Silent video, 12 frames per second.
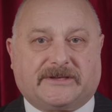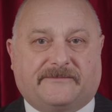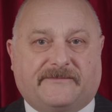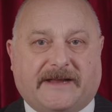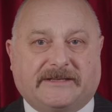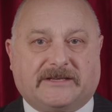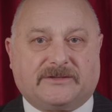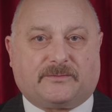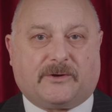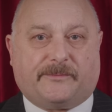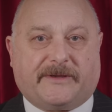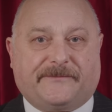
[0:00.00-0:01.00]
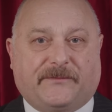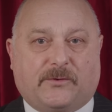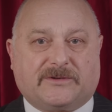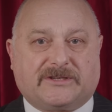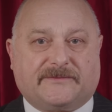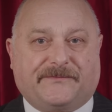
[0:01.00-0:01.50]
and renters will be
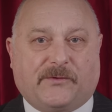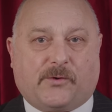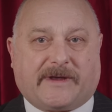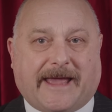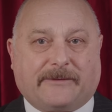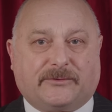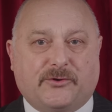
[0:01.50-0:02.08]
forced to fork out